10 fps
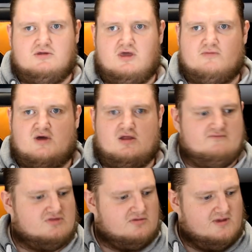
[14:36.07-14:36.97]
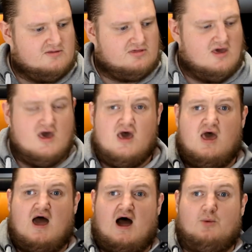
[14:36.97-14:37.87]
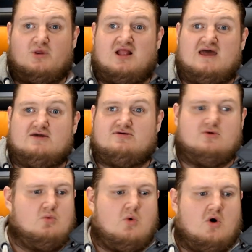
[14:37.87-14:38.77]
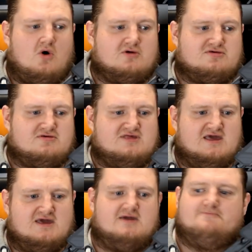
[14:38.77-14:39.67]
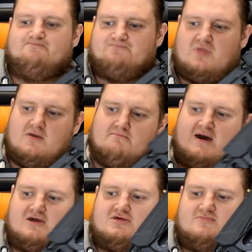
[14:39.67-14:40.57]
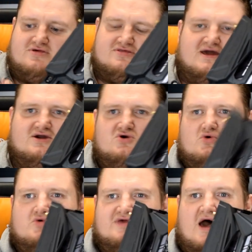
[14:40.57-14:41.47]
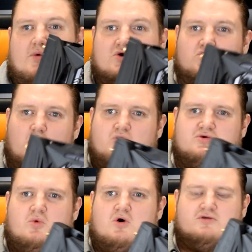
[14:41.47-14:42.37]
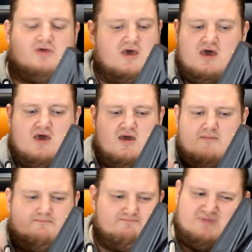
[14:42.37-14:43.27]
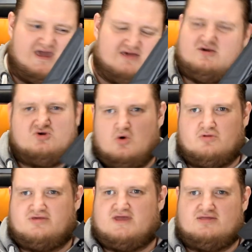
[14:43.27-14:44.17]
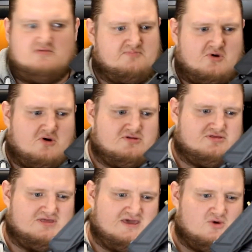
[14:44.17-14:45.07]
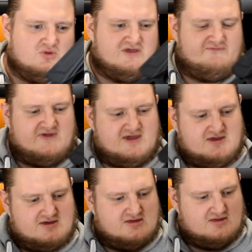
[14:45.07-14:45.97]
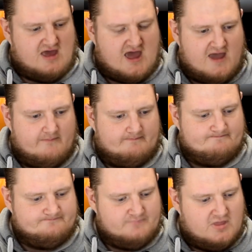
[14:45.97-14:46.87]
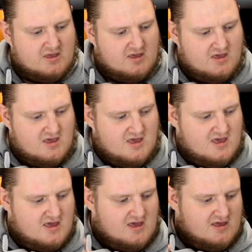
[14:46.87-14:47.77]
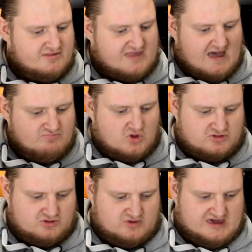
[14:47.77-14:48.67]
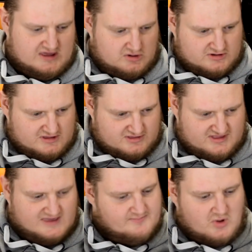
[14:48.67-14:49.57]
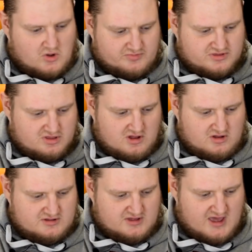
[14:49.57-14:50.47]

I love it to bits. I would like to award the Maximus 9 code our Gold Award. It is a gold standard board. The only thing that I'm not too keen on is the bottom slot.